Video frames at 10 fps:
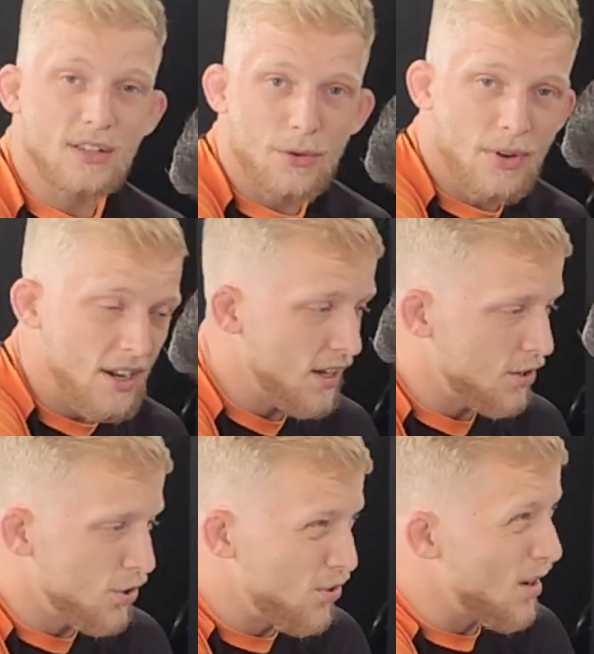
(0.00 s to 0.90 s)
look that rear
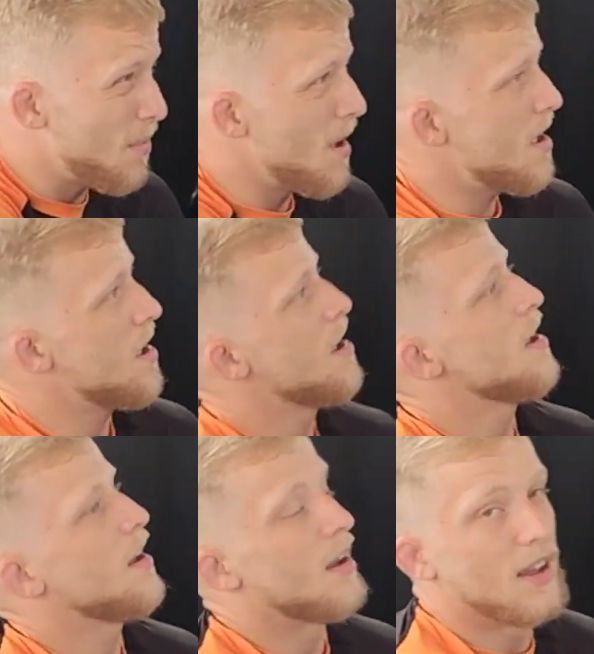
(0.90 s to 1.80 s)
naked choke grip,
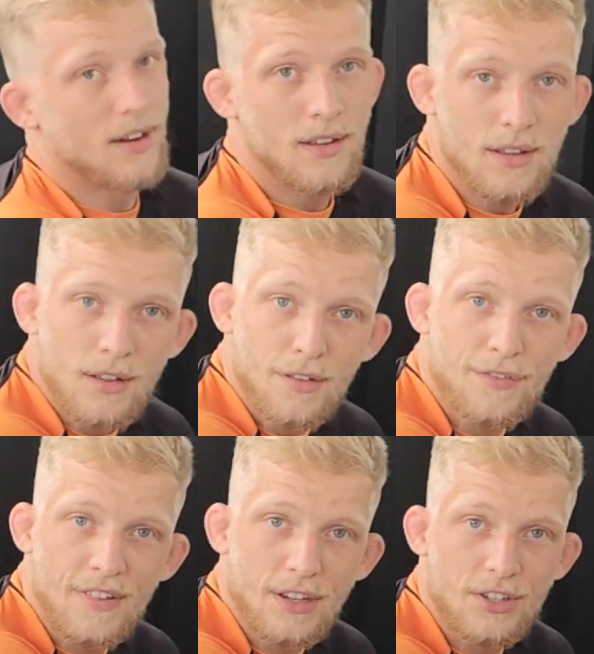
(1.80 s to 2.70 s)
and
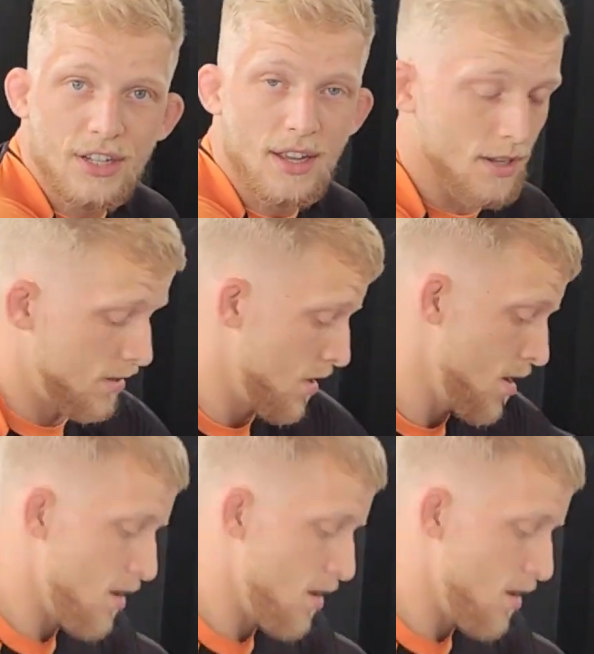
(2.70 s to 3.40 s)
finish again.